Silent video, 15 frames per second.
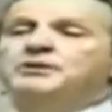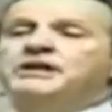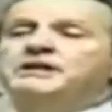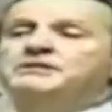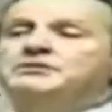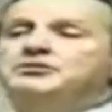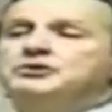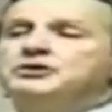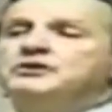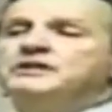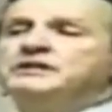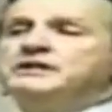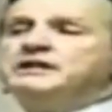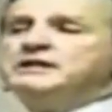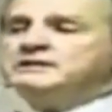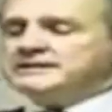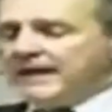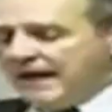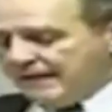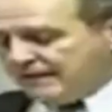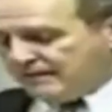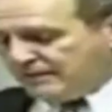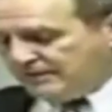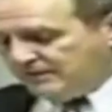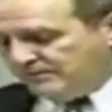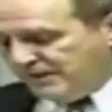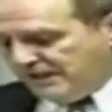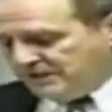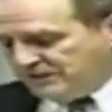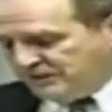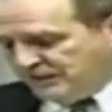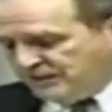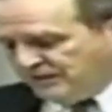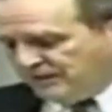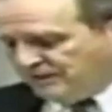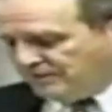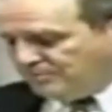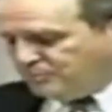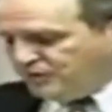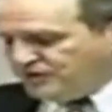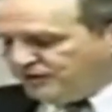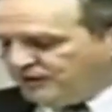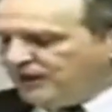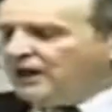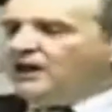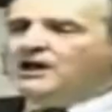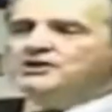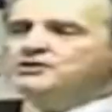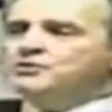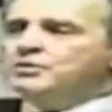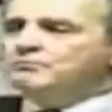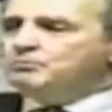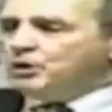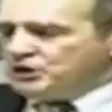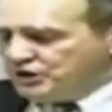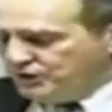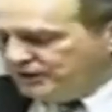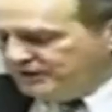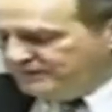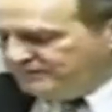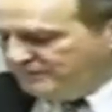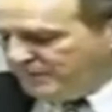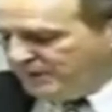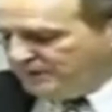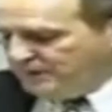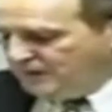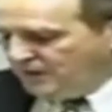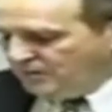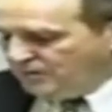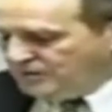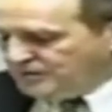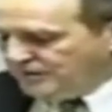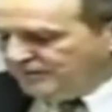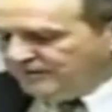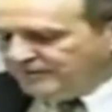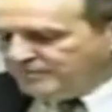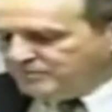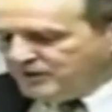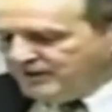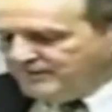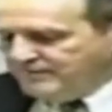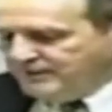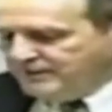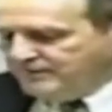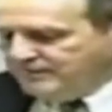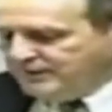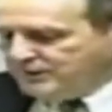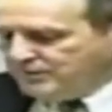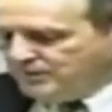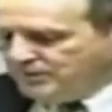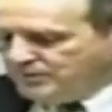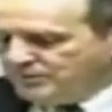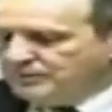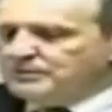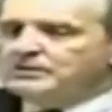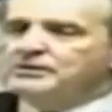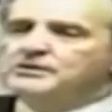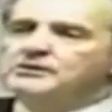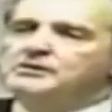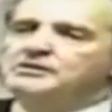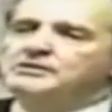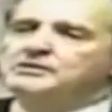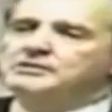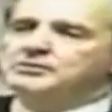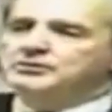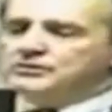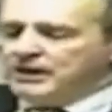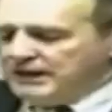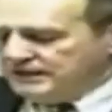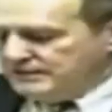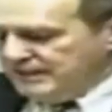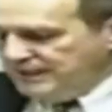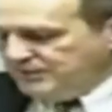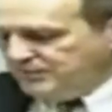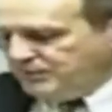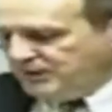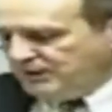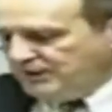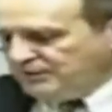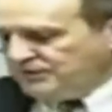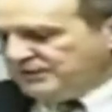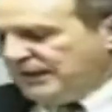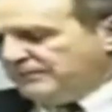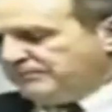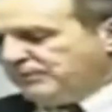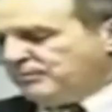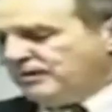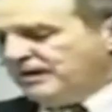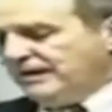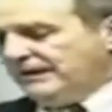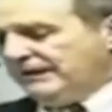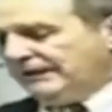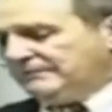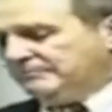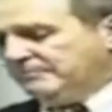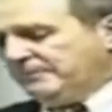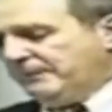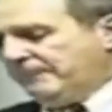But during the attack on the Bastille, the prison guards were butchered, along with some of the brave individuals who tried desperately to stop the rioting.